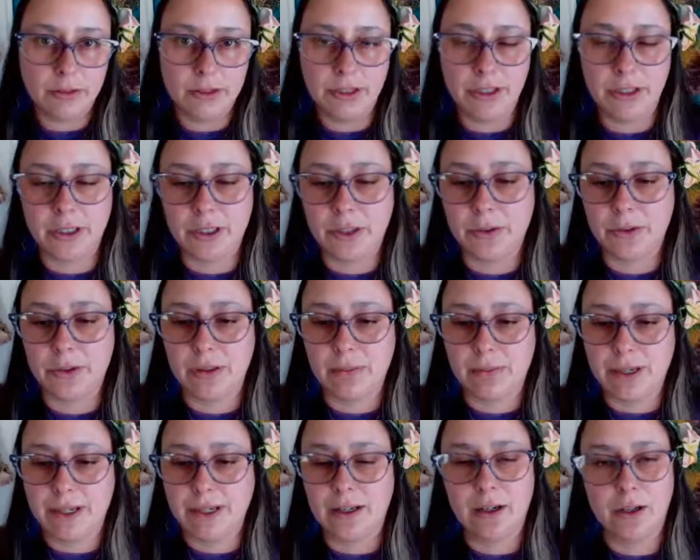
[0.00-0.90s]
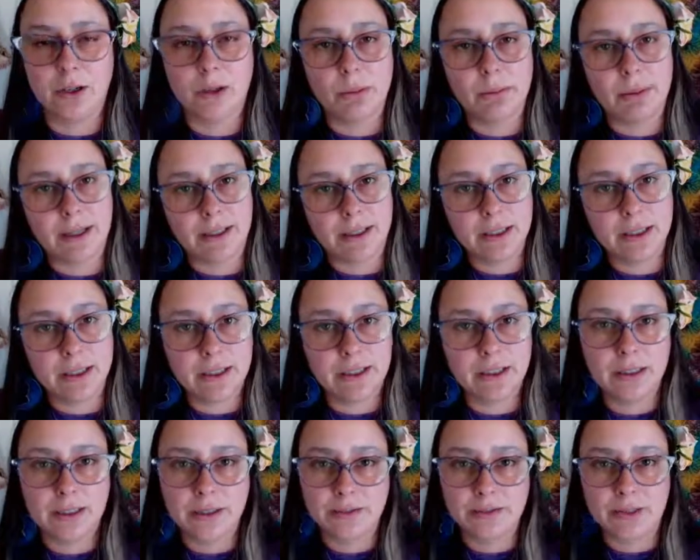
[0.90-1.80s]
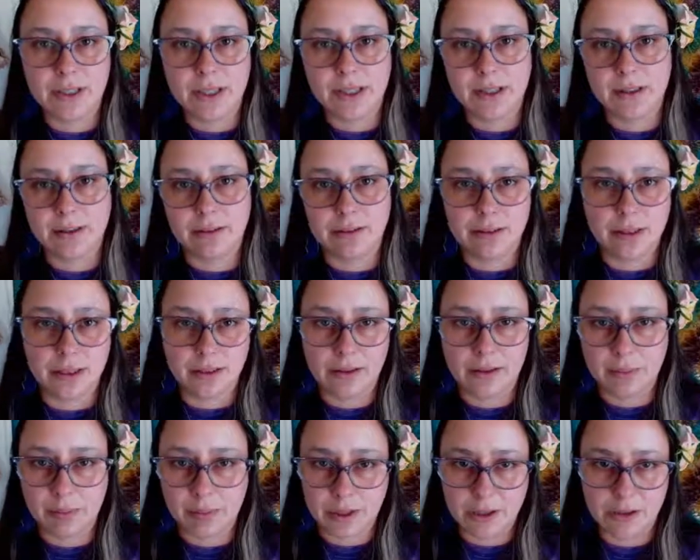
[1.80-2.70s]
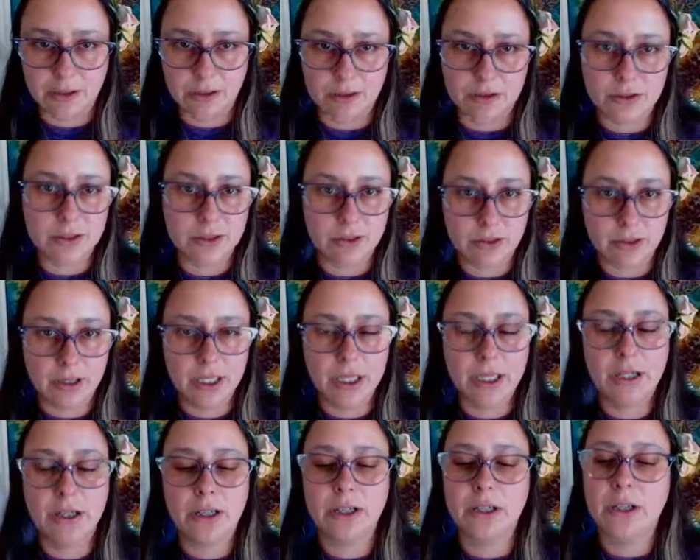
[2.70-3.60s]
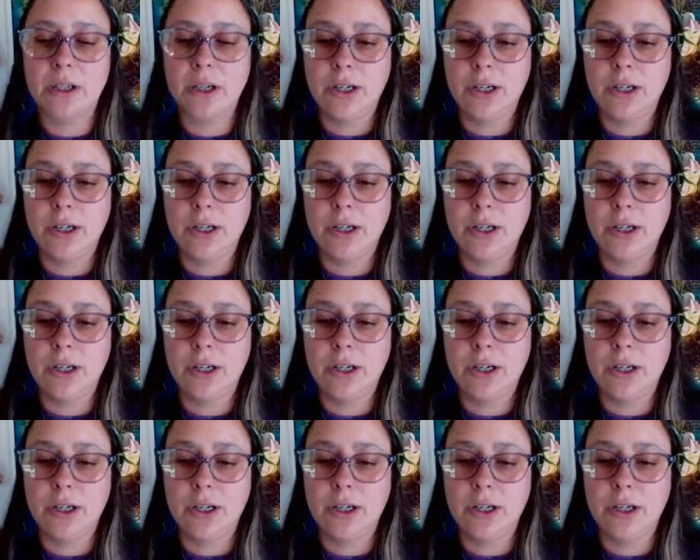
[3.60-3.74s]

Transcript: They might not go back in if they think the predator's still there.